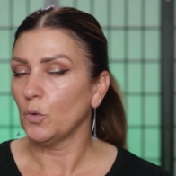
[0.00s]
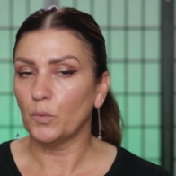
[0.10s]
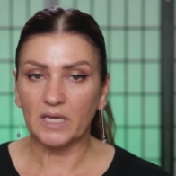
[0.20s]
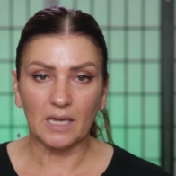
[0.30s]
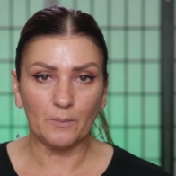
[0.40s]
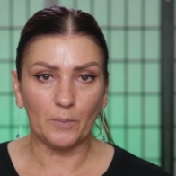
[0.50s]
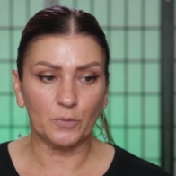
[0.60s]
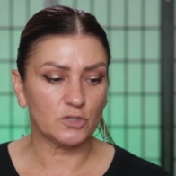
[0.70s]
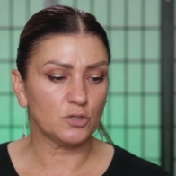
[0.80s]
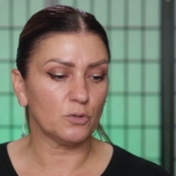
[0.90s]
We came up
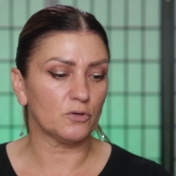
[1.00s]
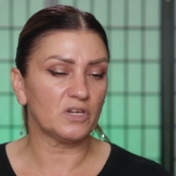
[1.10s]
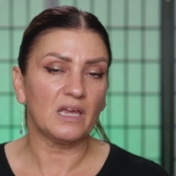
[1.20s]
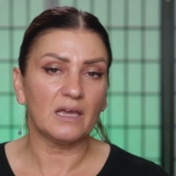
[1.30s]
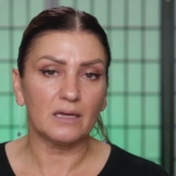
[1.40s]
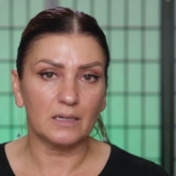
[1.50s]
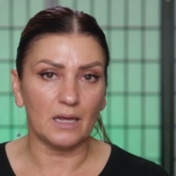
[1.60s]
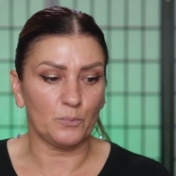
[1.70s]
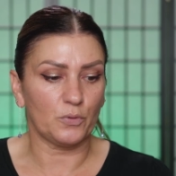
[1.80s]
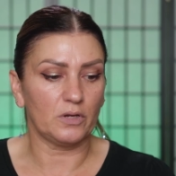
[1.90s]
with 230N.
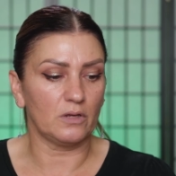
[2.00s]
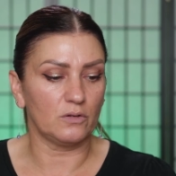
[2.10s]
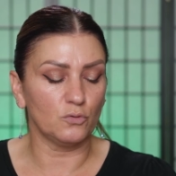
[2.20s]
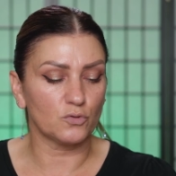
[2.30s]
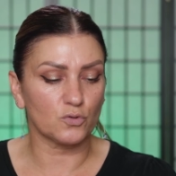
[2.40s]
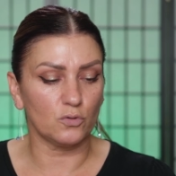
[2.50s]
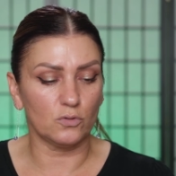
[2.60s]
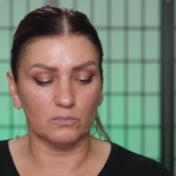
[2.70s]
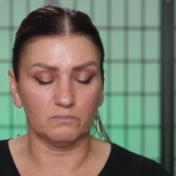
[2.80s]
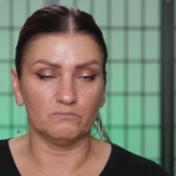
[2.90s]
I'm pretty
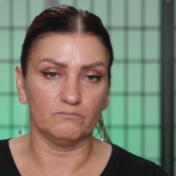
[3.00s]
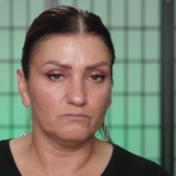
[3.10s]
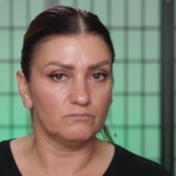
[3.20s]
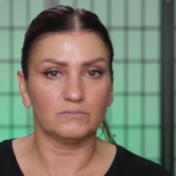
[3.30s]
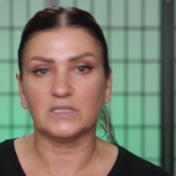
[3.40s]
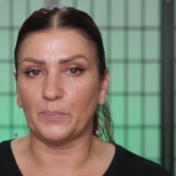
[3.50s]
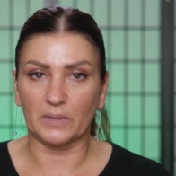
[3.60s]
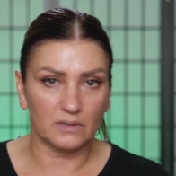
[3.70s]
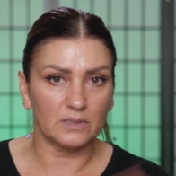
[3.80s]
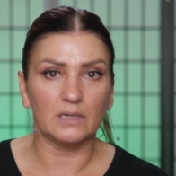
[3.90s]
neutral
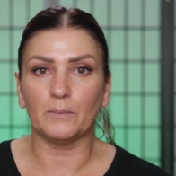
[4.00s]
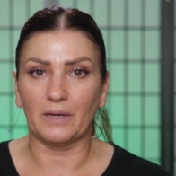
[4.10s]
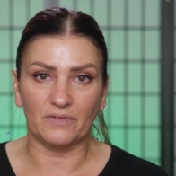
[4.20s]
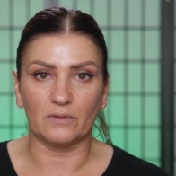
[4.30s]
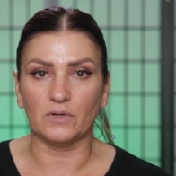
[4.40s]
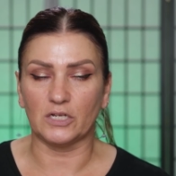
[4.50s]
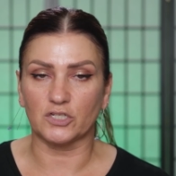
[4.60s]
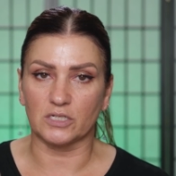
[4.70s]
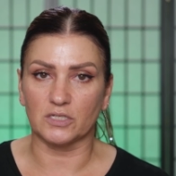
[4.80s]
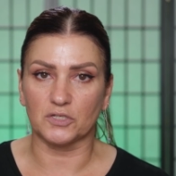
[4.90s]
typically in my
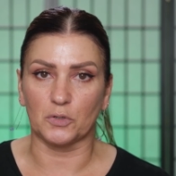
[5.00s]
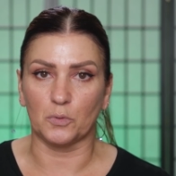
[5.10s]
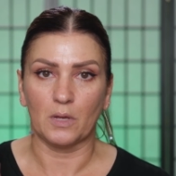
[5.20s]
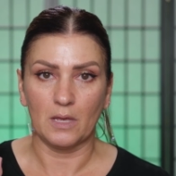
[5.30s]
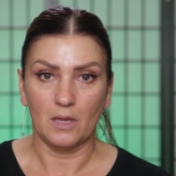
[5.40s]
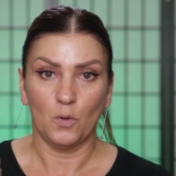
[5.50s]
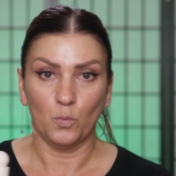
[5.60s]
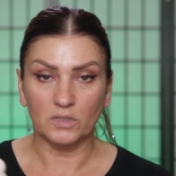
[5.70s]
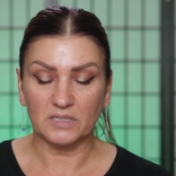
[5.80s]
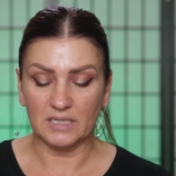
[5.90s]
foundation, so
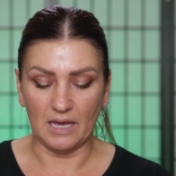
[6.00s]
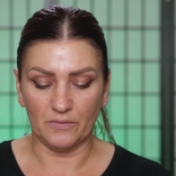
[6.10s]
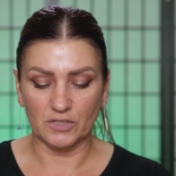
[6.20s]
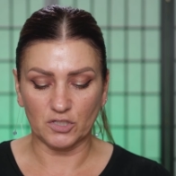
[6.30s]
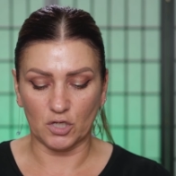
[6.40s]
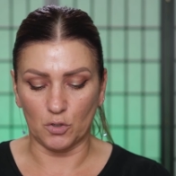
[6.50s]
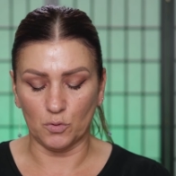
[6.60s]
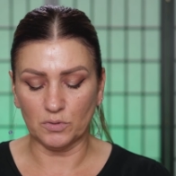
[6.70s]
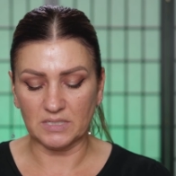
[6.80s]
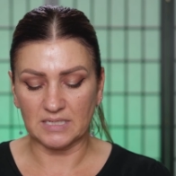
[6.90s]
we'll see how this
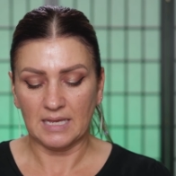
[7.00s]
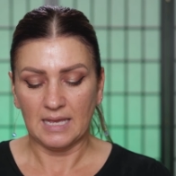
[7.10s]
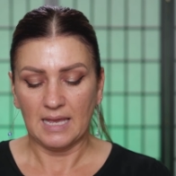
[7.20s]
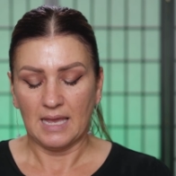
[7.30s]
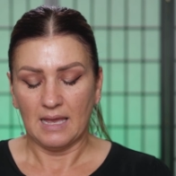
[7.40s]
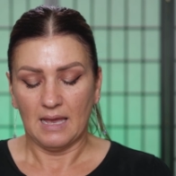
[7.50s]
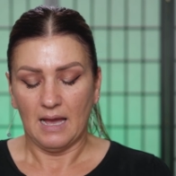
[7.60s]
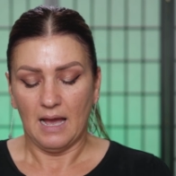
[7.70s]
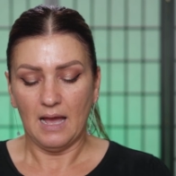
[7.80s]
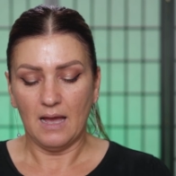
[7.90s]
goes.
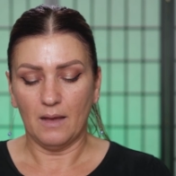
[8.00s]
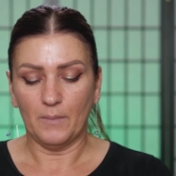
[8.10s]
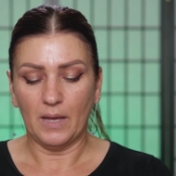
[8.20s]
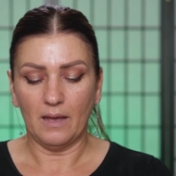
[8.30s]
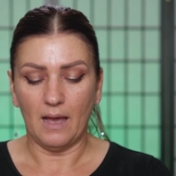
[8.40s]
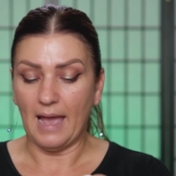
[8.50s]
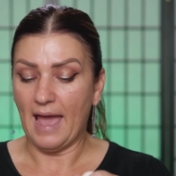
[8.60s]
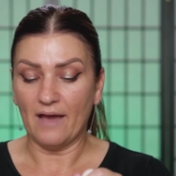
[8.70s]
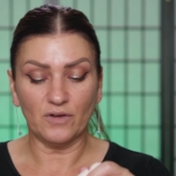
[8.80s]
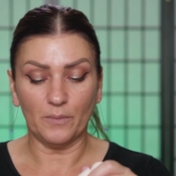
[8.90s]
I
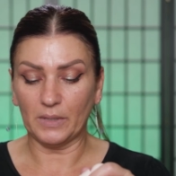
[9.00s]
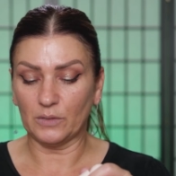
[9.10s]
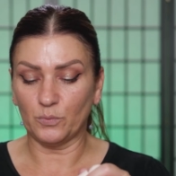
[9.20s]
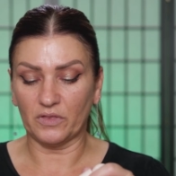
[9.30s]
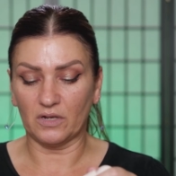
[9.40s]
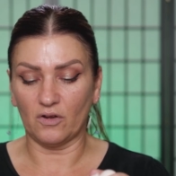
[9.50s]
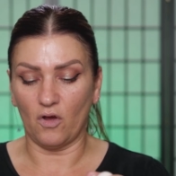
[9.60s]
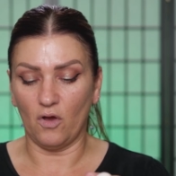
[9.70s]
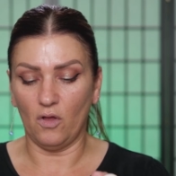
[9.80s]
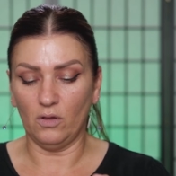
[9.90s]
have not played with it at
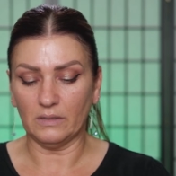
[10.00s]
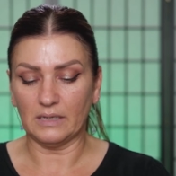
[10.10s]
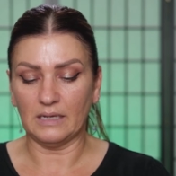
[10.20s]
all.